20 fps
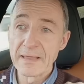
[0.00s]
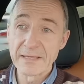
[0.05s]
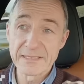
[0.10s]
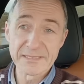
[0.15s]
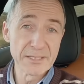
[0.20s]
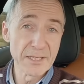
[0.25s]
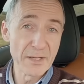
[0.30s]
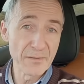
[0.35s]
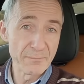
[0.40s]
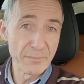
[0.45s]

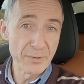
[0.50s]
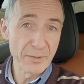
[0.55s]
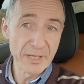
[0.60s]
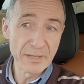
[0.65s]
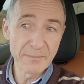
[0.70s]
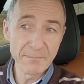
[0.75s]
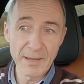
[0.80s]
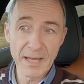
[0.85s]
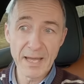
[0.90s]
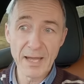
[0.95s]
That's enough
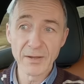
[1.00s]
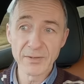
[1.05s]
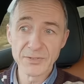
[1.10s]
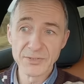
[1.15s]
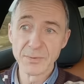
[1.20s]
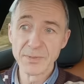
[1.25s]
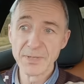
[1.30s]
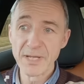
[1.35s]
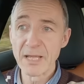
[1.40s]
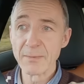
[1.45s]
pulling power
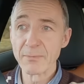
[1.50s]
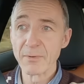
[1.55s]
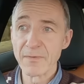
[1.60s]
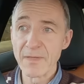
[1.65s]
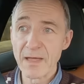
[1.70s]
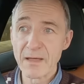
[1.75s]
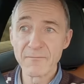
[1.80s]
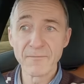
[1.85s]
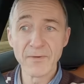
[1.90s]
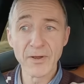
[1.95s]
to enable
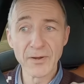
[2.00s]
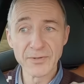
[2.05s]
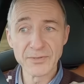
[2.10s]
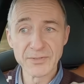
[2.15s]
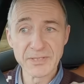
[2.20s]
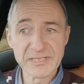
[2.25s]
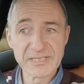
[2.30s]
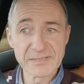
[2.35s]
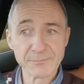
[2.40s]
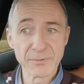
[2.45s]
that variant
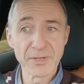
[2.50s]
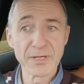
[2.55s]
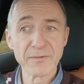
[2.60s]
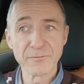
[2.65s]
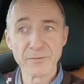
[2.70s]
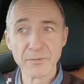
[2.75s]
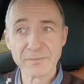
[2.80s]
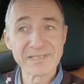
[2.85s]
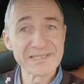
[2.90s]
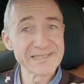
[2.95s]
to sprint from